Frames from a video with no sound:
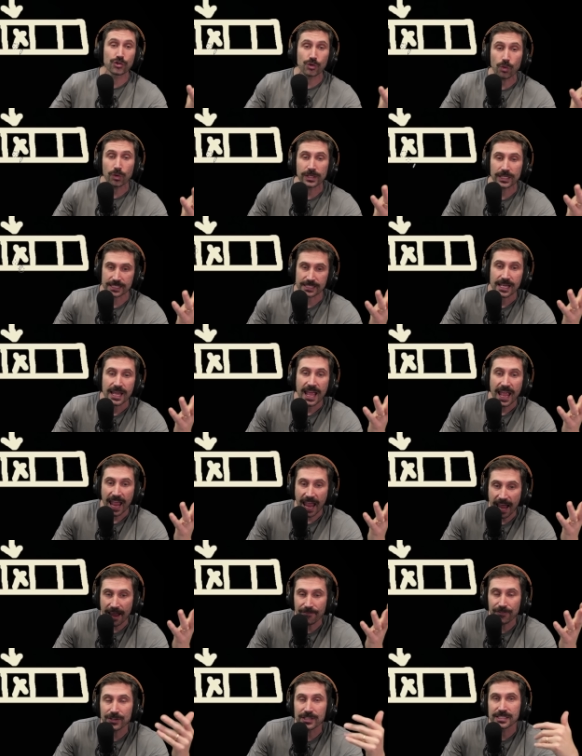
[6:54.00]
it.
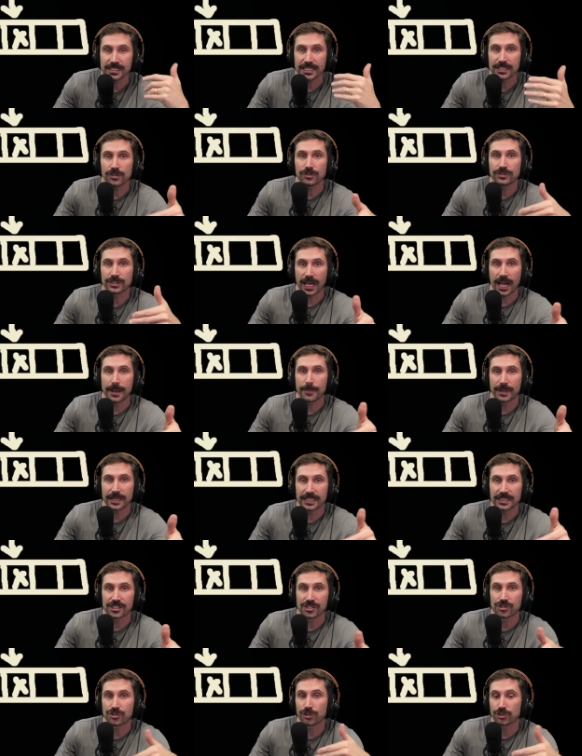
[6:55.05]
Every single time I need
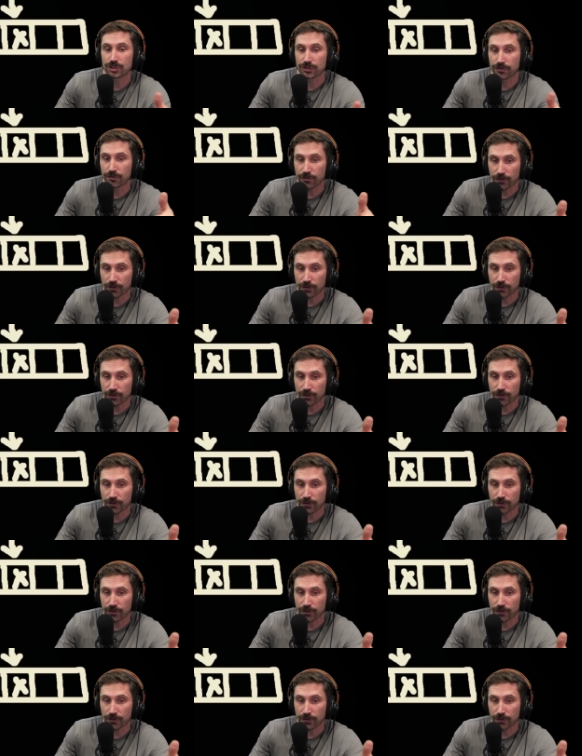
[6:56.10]
to search